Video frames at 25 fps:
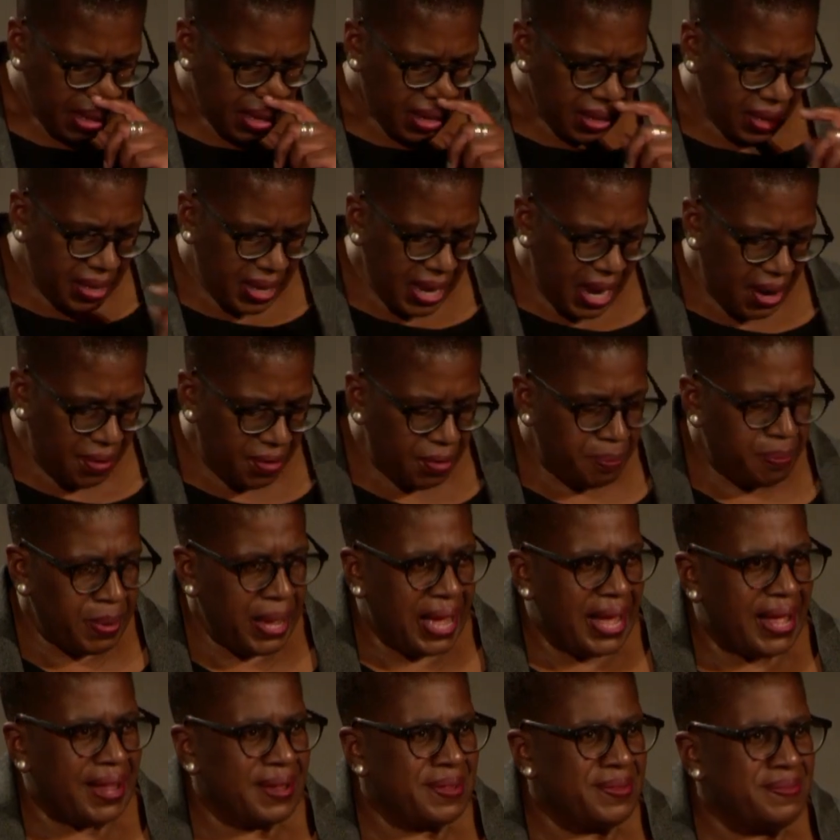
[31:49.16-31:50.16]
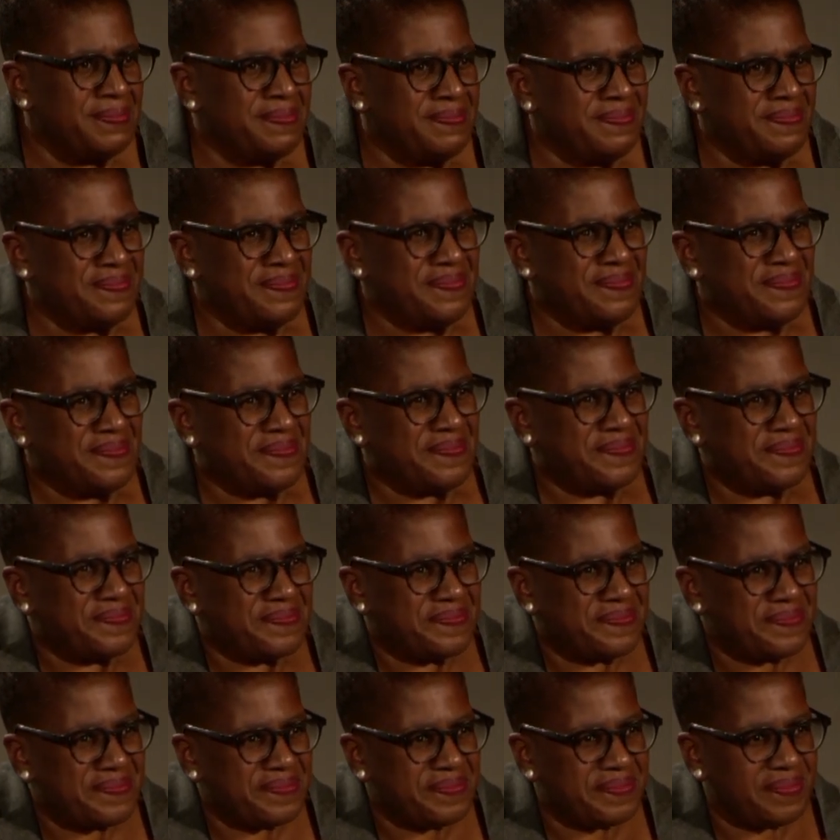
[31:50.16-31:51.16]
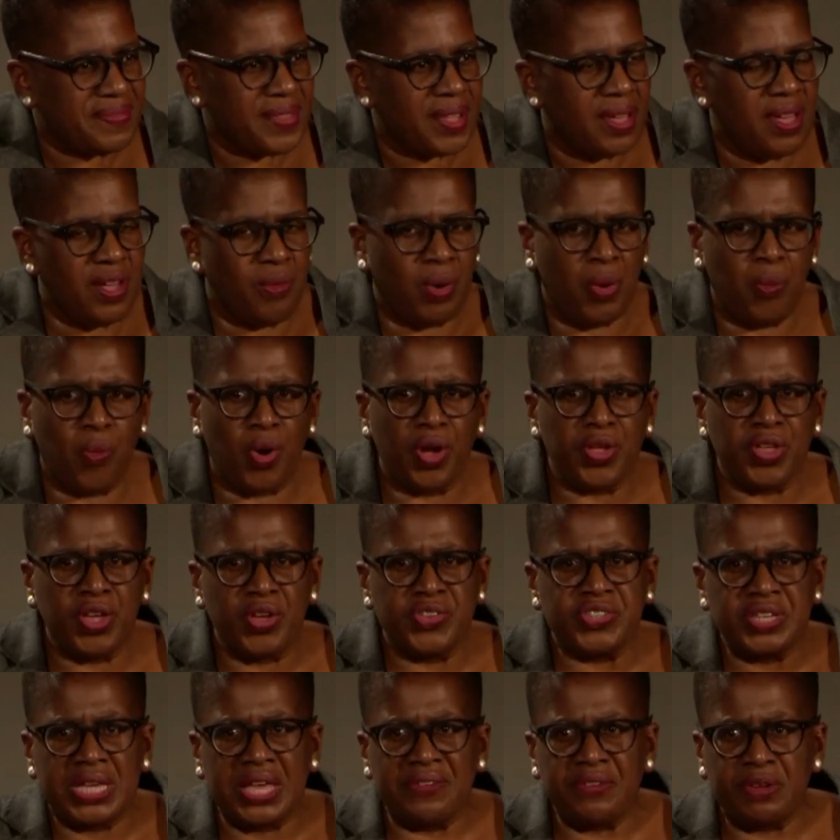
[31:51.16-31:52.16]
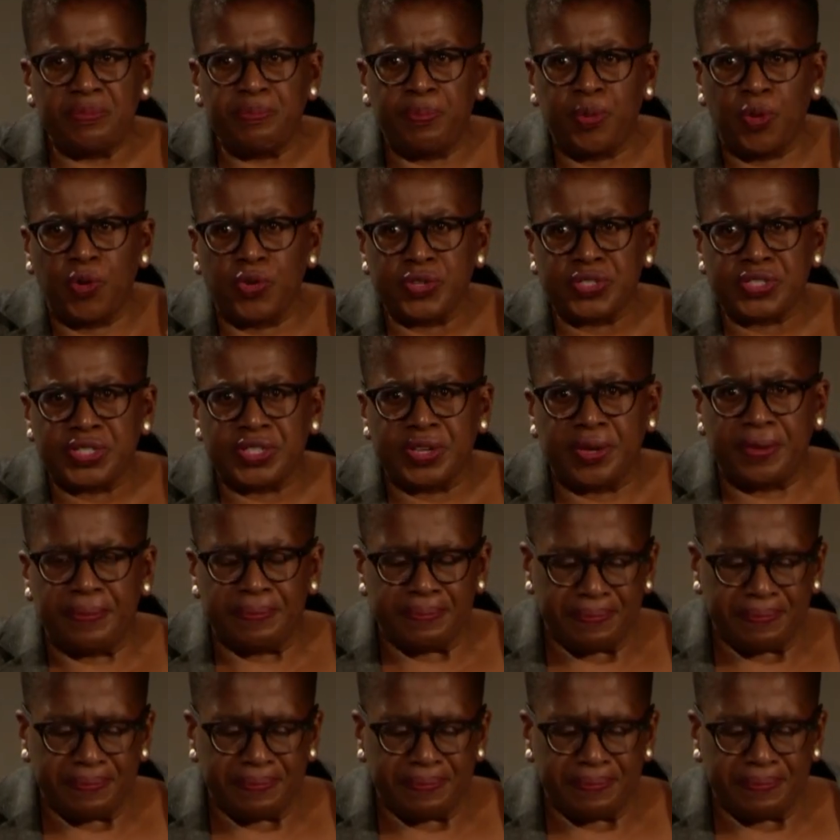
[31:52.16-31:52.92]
Kiera Bell, who I want you to give applause to.